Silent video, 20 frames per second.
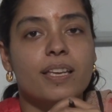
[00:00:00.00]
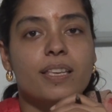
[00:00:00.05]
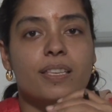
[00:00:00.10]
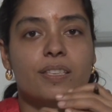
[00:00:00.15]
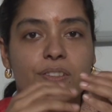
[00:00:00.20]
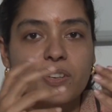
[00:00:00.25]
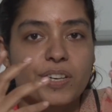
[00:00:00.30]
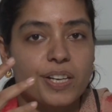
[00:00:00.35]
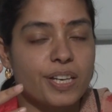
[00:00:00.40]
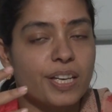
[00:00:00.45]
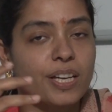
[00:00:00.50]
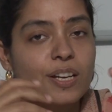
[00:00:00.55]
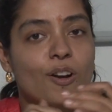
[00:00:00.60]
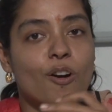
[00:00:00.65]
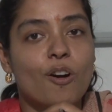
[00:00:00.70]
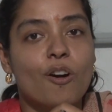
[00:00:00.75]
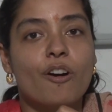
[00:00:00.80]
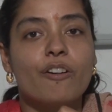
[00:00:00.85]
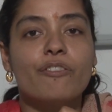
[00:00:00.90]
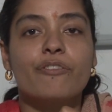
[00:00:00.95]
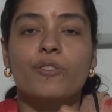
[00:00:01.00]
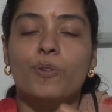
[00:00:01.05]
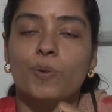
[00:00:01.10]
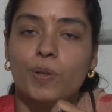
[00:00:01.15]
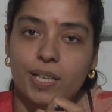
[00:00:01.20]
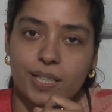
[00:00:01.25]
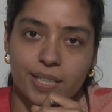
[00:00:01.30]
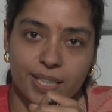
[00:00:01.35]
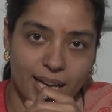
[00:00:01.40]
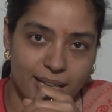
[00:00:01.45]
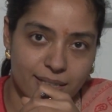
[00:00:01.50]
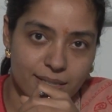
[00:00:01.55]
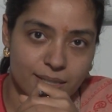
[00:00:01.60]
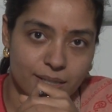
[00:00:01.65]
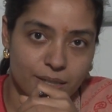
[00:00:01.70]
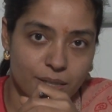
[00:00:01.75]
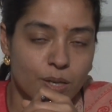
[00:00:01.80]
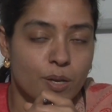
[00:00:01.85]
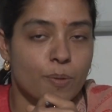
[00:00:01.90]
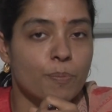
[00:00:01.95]
screening of colon
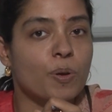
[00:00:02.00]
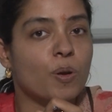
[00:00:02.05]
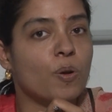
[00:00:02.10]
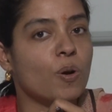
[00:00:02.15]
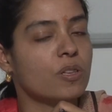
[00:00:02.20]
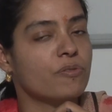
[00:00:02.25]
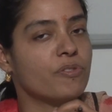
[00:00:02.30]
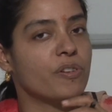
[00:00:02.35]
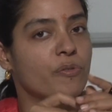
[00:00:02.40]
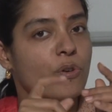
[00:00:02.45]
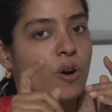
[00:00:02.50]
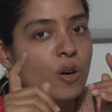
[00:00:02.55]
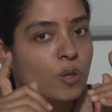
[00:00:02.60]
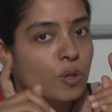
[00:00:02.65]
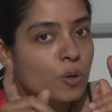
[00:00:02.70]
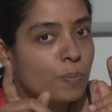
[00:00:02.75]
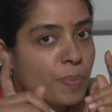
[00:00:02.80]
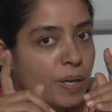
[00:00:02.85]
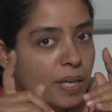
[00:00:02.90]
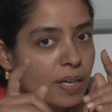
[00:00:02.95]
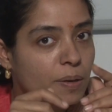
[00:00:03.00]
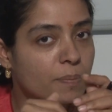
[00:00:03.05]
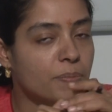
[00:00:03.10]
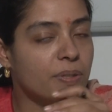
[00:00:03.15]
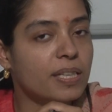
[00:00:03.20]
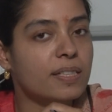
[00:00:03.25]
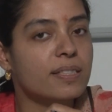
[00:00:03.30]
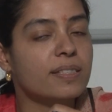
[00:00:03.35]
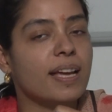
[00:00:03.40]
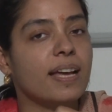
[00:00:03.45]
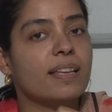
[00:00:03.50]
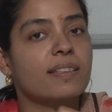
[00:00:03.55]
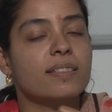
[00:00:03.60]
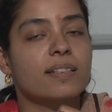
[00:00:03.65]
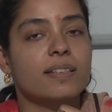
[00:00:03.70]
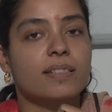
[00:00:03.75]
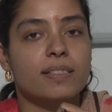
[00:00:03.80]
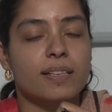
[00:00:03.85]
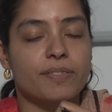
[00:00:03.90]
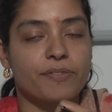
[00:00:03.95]
cancer, because we want to pick up these
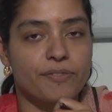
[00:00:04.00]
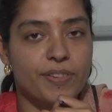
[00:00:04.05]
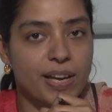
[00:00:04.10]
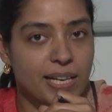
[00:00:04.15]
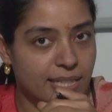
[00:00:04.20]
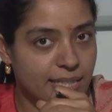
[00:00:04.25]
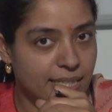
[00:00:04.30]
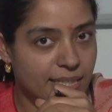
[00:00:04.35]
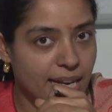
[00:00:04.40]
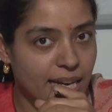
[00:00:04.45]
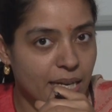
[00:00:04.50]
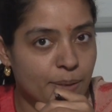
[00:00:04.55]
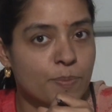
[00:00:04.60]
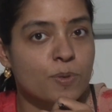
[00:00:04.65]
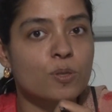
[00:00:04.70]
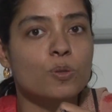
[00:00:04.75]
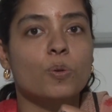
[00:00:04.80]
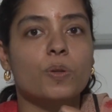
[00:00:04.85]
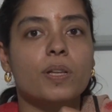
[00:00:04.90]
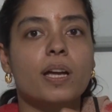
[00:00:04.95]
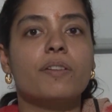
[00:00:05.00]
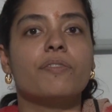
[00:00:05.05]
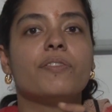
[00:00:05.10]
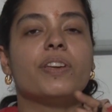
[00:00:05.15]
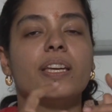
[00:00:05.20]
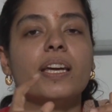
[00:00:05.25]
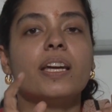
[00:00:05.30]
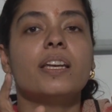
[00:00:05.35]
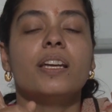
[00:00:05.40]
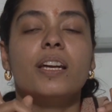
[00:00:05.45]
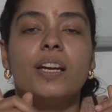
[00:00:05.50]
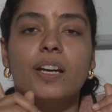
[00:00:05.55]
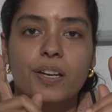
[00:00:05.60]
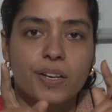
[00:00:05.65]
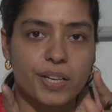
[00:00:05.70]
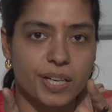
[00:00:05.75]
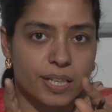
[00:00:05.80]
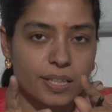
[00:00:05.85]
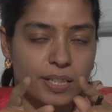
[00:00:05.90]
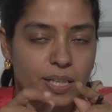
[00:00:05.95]
cancers well in time so that we can
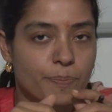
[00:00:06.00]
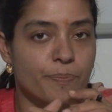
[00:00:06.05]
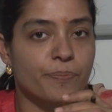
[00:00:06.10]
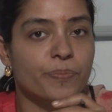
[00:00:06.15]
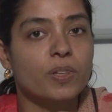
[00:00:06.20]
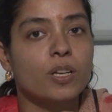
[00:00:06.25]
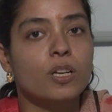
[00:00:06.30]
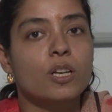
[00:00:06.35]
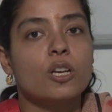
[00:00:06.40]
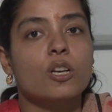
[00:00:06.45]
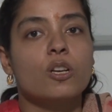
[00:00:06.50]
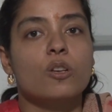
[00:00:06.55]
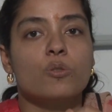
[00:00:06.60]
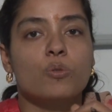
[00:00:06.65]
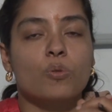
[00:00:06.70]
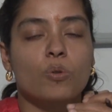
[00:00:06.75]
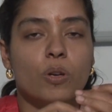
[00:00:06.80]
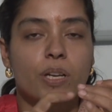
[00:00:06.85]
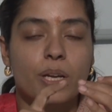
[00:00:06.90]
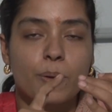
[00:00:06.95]
treat them. So